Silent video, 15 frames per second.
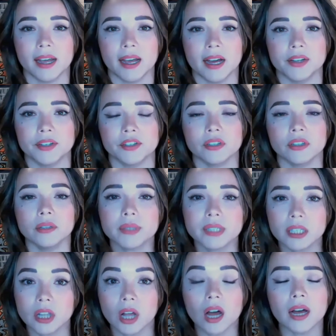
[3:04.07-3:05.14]
And it was
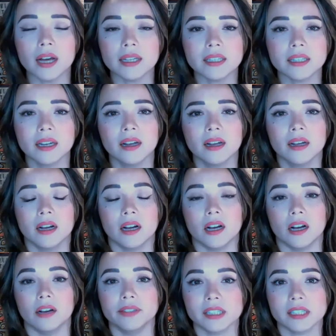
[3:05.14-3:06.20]
a lot.
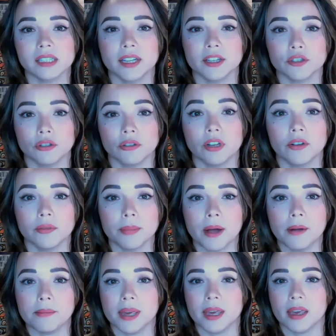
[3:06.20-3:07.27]
Obviously, as you know
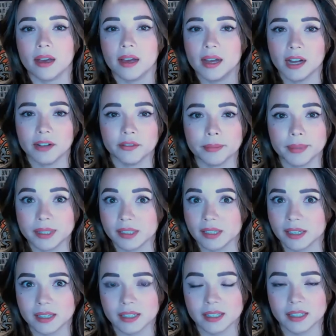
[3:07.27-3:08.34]
about me, I have a
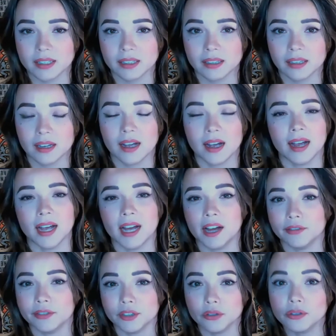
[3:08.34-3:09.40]
business, I
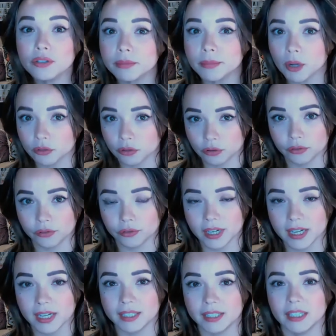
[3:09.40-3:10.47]
have two small
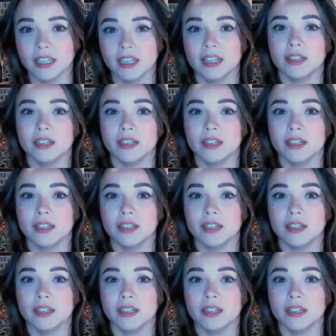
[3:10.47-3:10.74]
children.